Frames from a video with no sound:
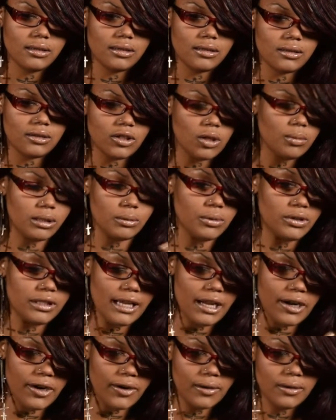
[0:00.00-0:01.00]
nobody was
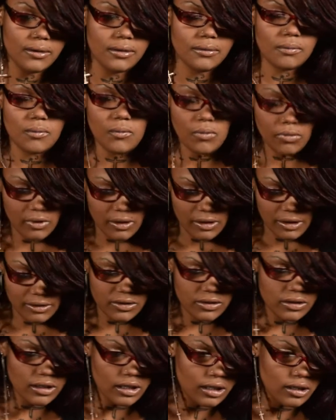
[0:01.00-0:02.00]
there,
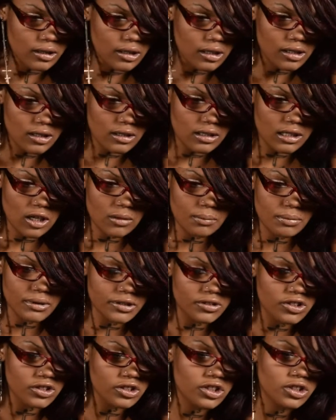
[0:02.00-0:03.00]
so I couldn't help but
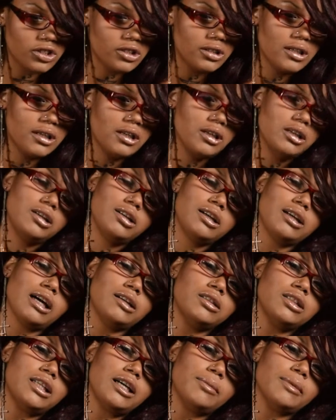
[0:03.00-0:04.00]
just kind
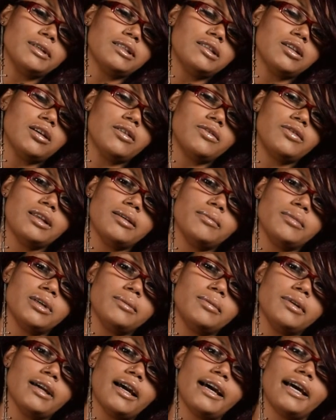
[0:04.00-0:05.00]
of tell myself that
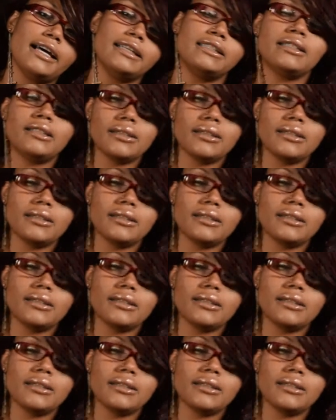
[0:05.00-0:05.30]
maybe I had